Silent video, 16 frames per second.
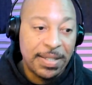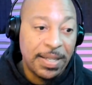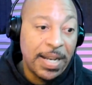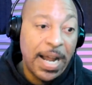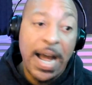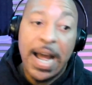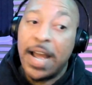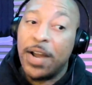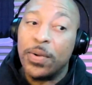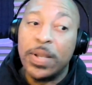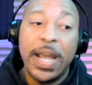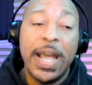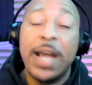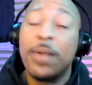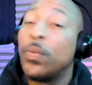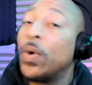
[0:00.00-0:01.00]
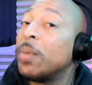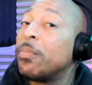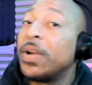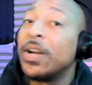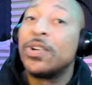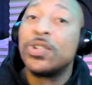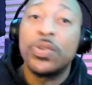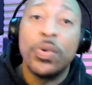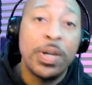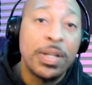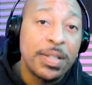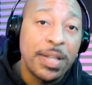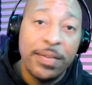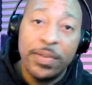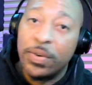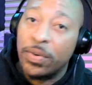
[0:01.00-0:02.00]
And I only had one pair of
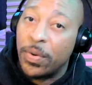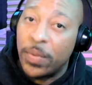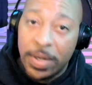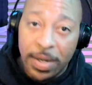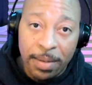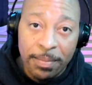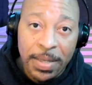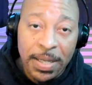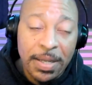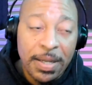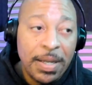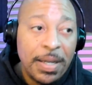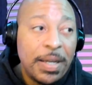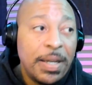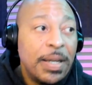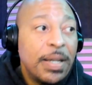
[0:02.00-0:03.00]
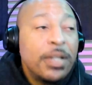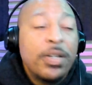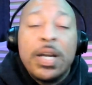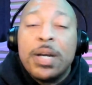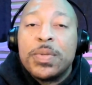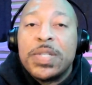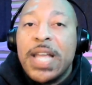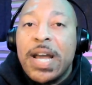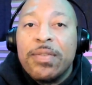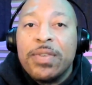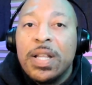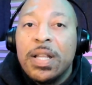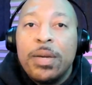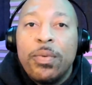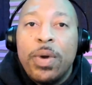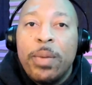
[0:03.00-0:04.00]
Jordans ever growing up. It's not
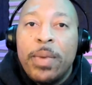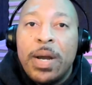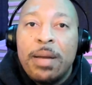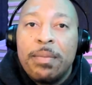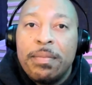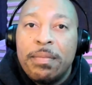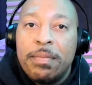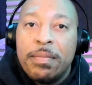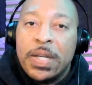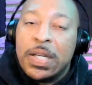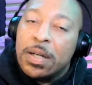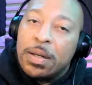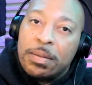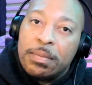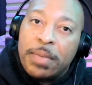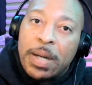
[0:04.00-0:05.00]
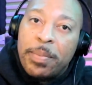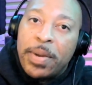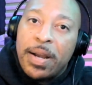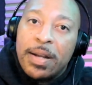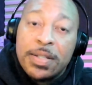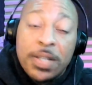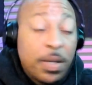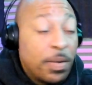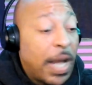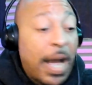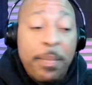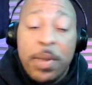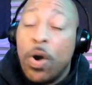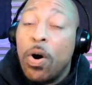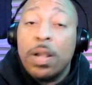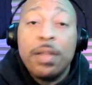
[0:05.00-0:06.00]
really where my parents got
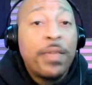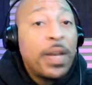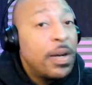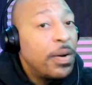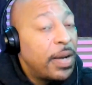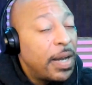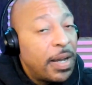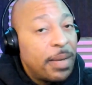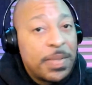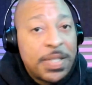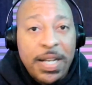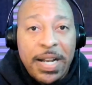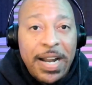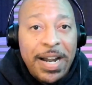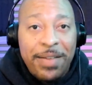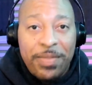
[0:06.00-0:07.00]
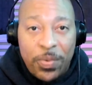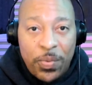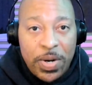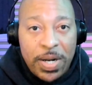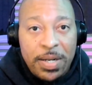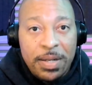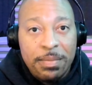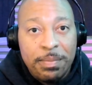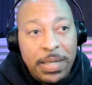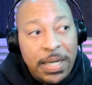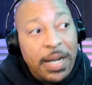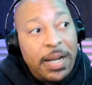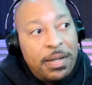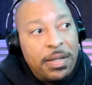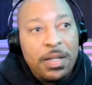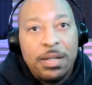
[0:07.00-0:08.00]
me all the video games that I ever wanted,
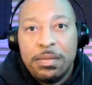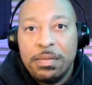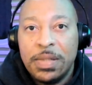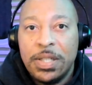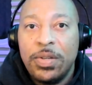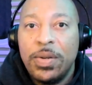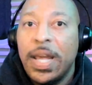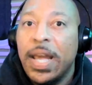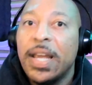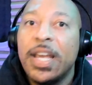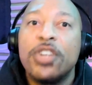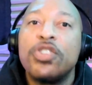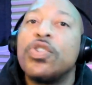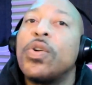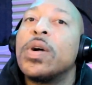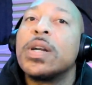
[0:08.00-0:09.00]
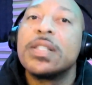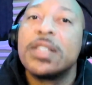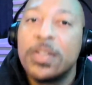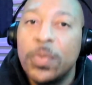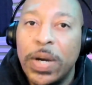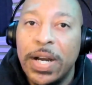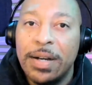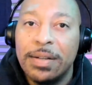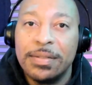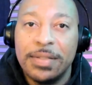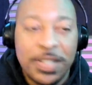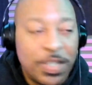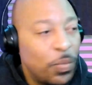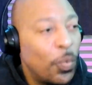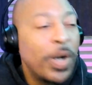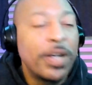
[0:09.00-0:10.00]
but you can't get Jordans as well. This
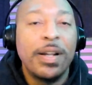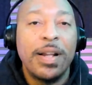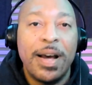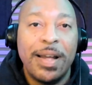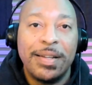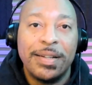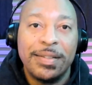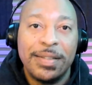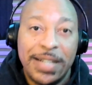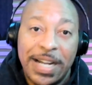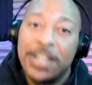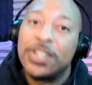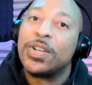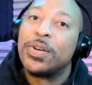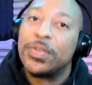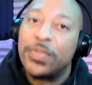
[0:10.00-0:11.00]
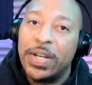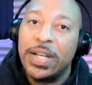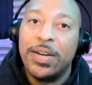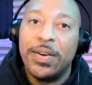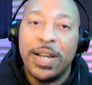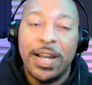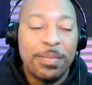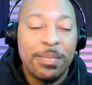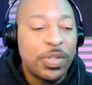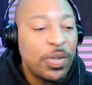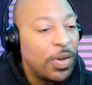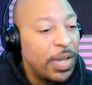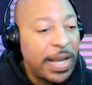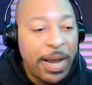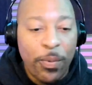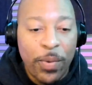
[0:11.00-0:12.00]
is one or the other, and I chose video games. So I
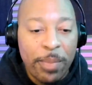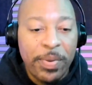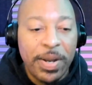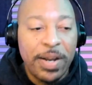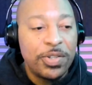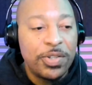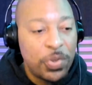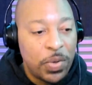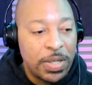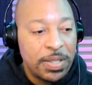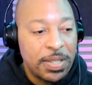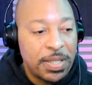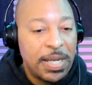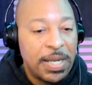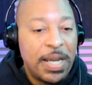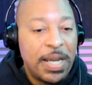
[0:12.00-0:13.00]
only had one pair of Jordans.